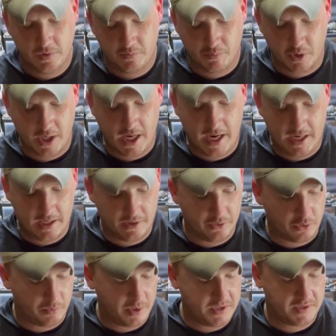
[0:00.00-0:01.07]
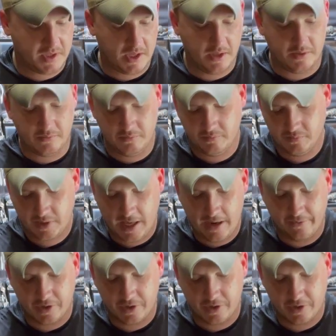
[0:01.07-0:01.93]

Pretty handy little piece of kit. Kind of